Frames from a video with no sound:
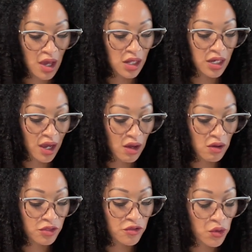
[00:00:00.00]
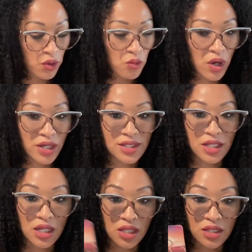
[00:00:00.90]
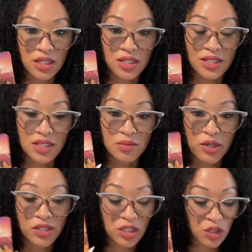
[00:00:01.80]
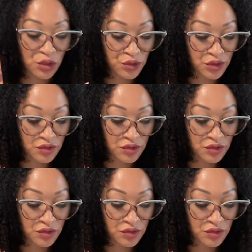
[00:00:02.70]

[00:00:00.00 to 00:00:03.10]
Now, the Four of Wands again is this person knows